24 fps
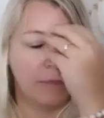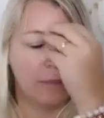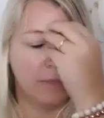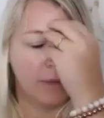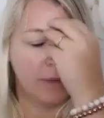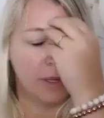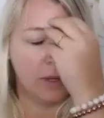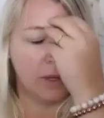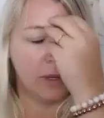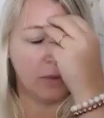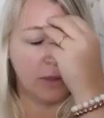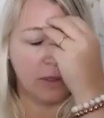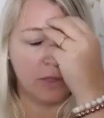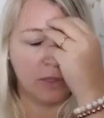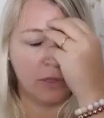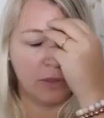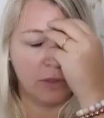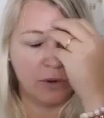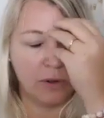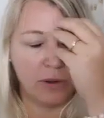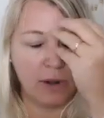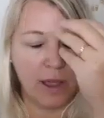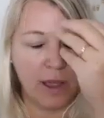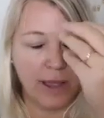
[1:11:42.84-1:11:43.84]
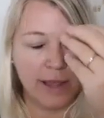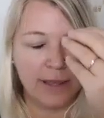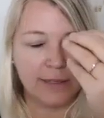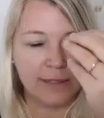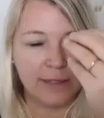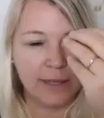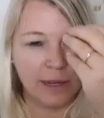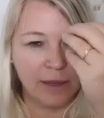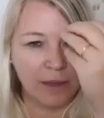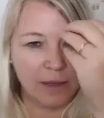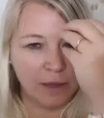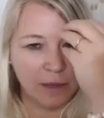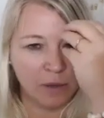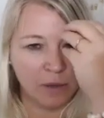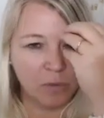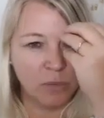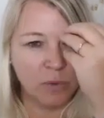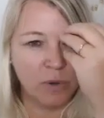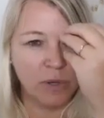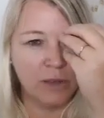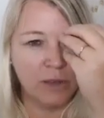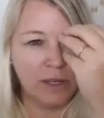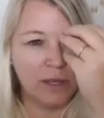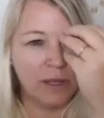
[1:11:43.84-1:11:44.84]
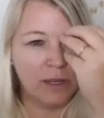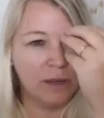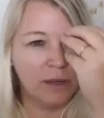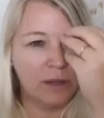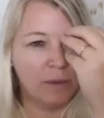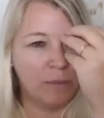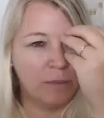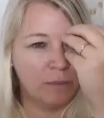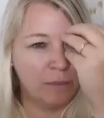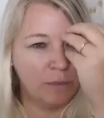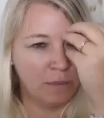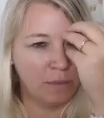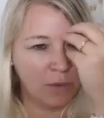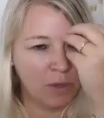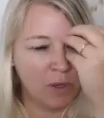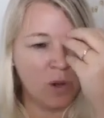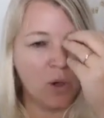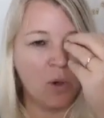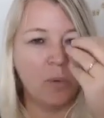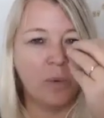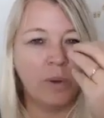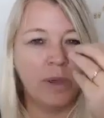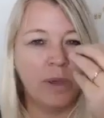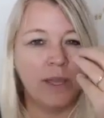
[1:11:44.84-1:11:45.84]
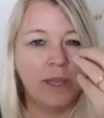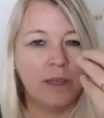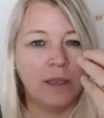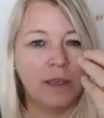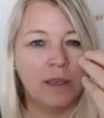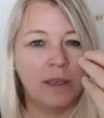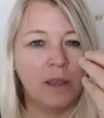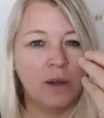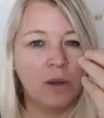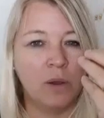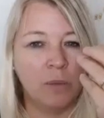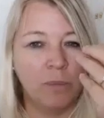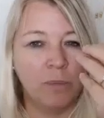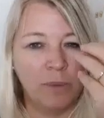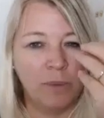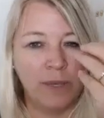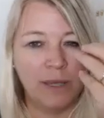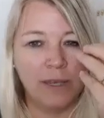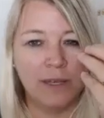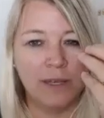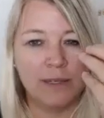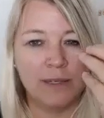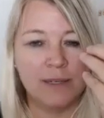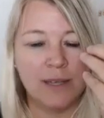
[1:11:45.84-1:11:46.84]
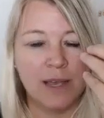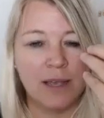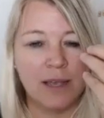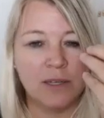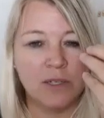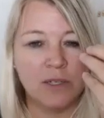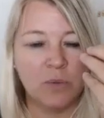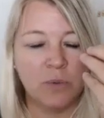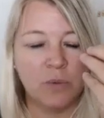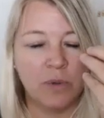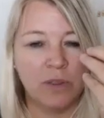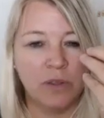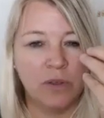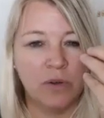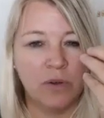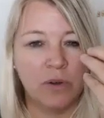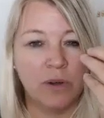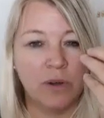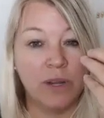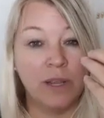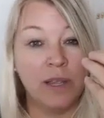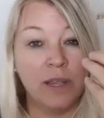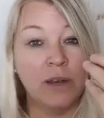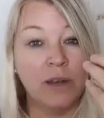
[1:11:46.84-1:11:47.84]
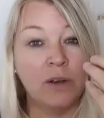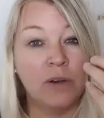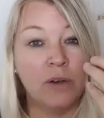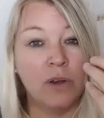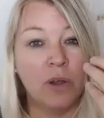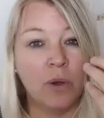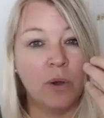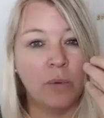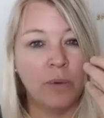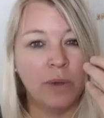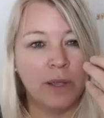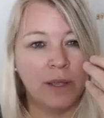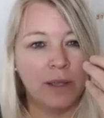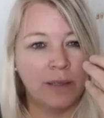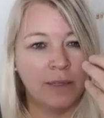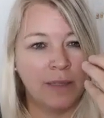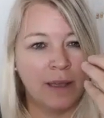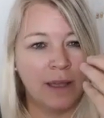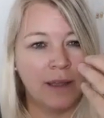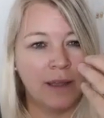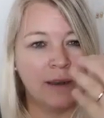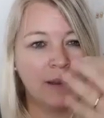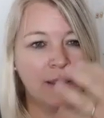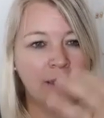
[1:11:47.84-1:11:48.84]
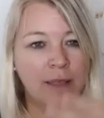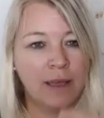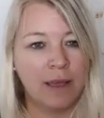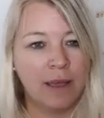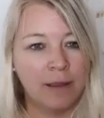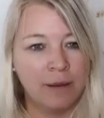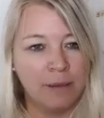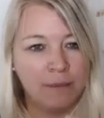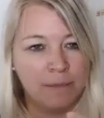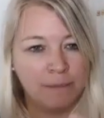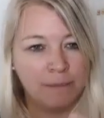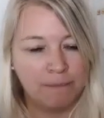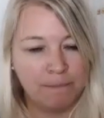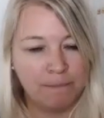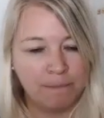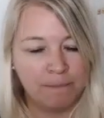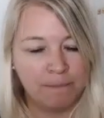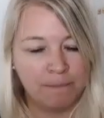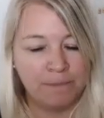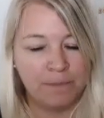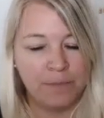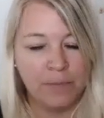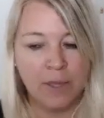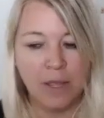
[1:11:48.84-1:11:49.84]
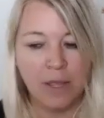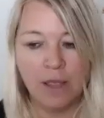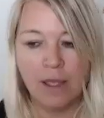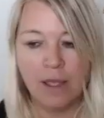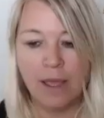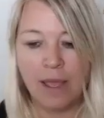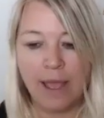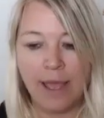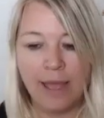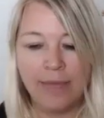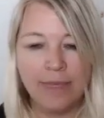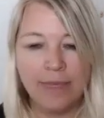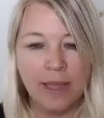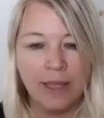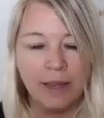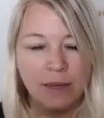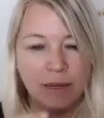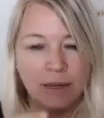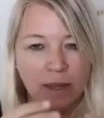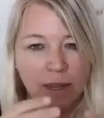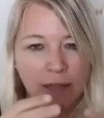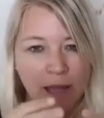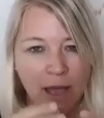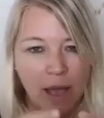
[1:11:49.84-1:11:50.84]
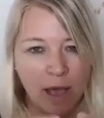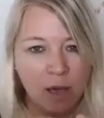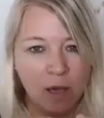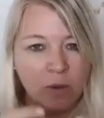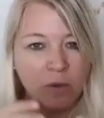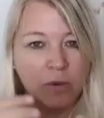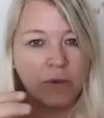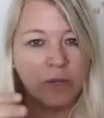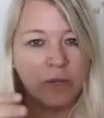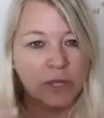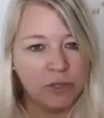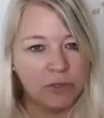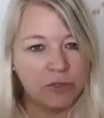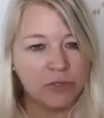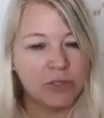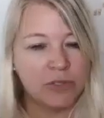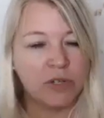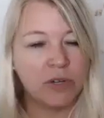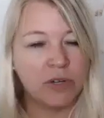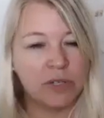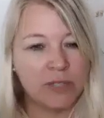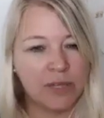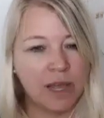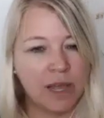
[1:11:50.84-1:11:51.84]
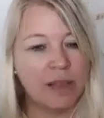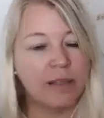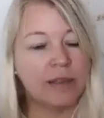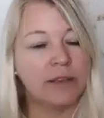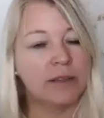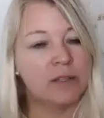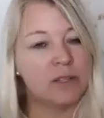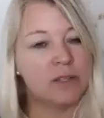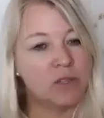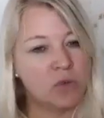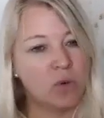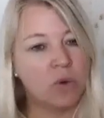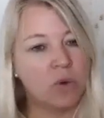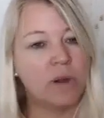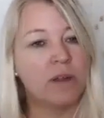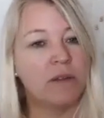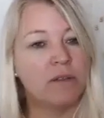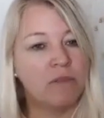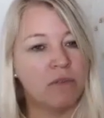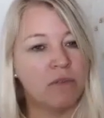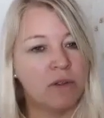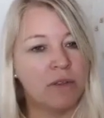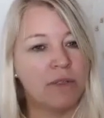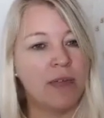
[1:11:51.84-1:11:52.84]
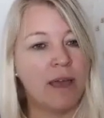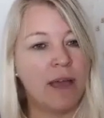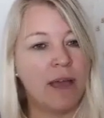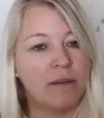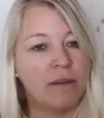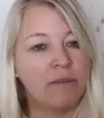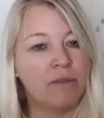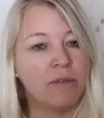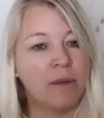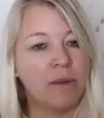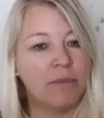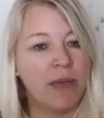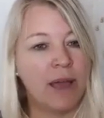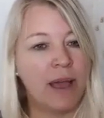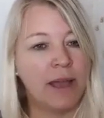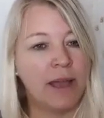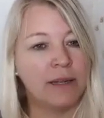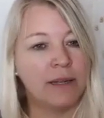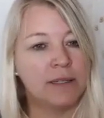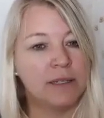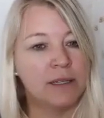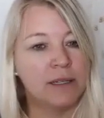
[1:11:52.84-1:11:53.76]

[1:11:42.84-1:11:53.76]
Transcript: You know, the third eye is like really knowing, you know, being in touch with your inner knowing that, and then how can you start telling a story for that, from that,